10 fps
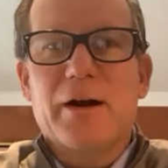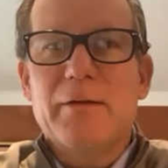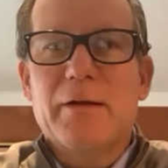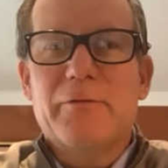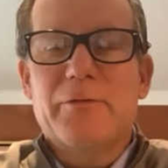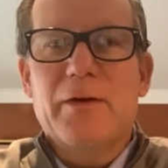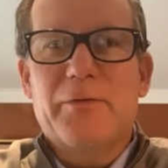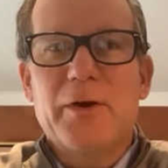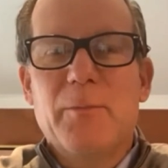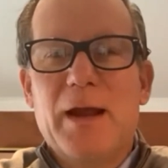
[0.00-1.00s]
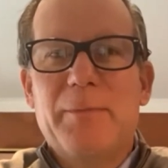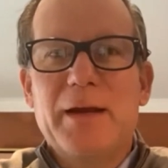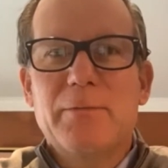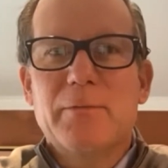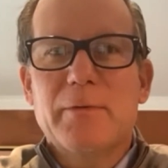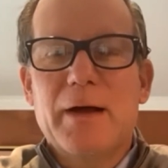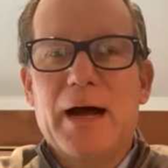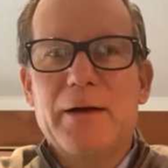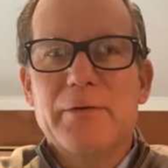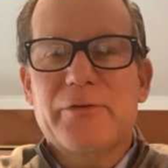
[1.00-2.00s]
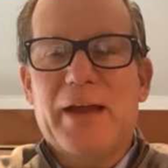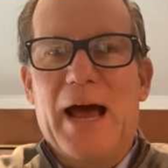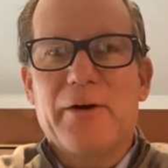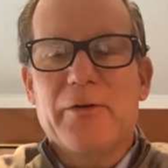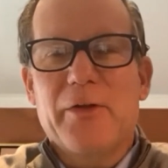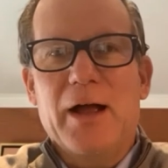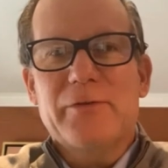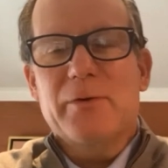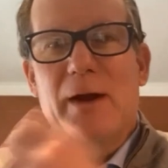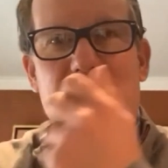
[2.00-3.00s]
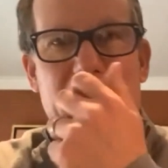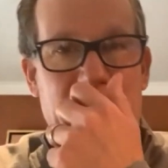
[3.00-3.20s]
And a few maybe scattered thoughts around that.